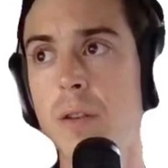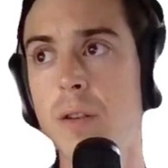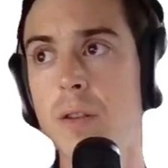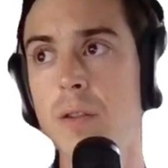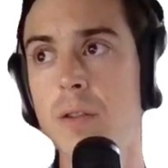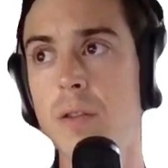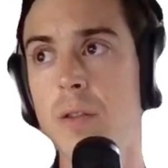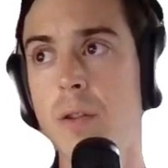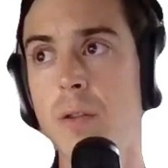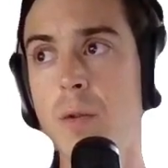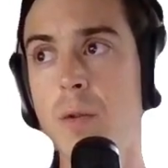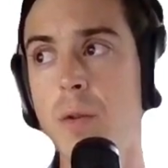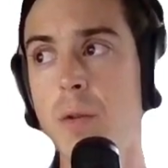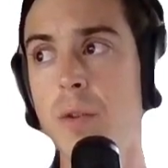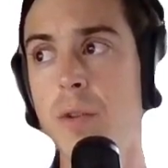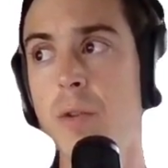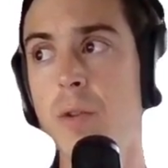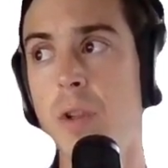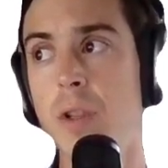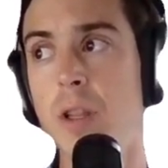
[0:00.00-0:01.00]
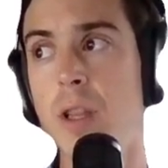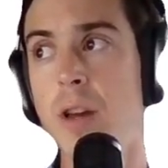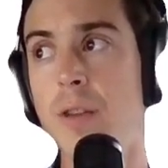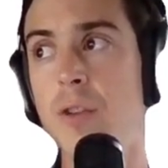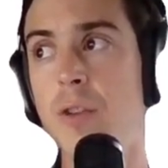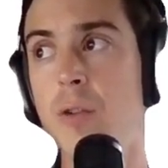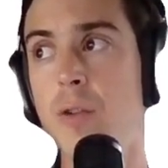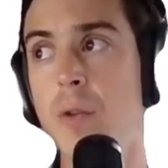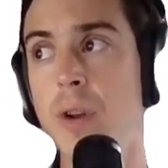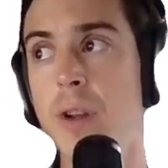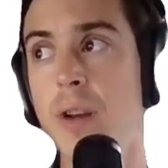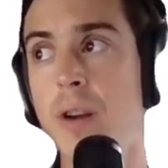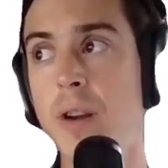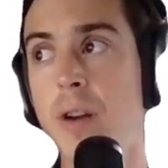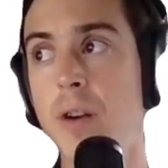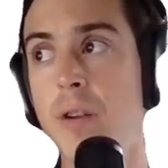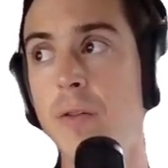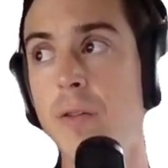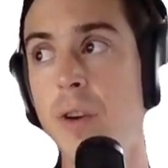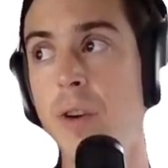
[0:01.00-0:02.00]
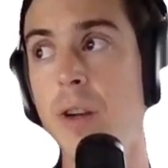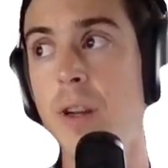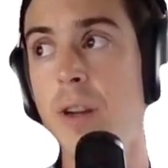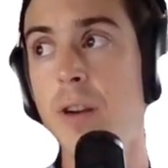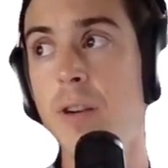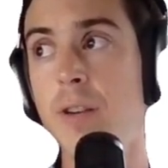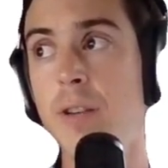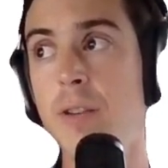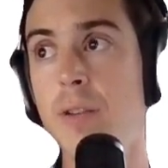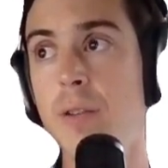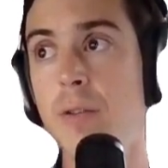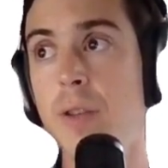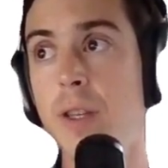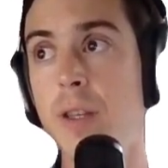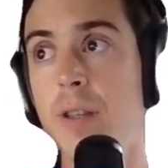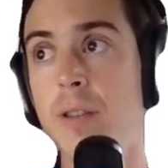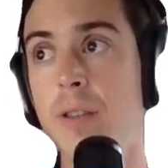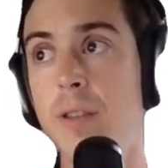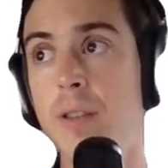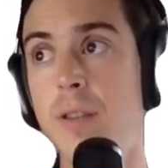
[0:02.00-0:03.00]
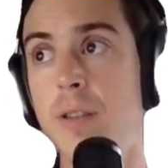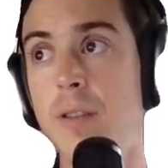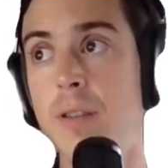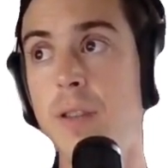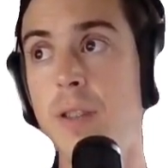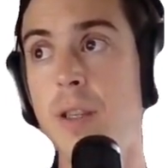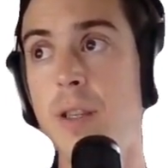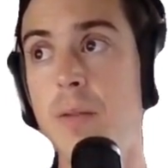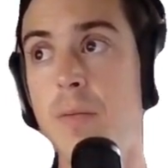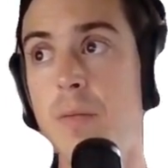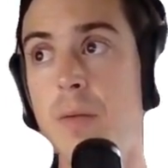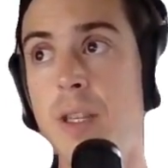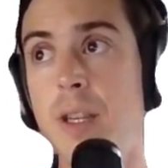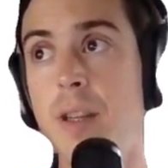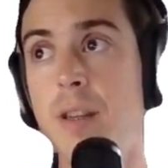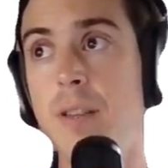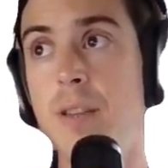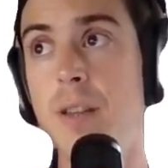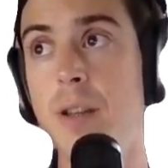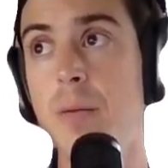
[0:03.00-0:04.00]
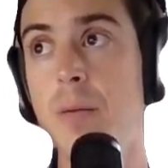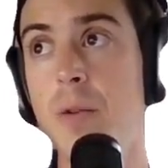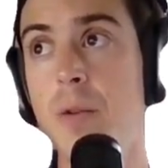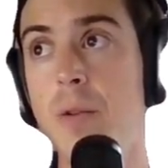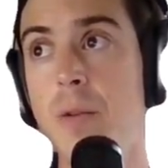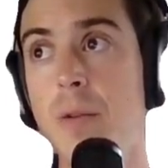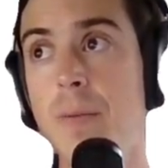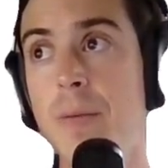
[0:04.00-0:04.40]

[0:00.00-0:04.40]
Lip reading: So we will do a left join over here to this dim date table.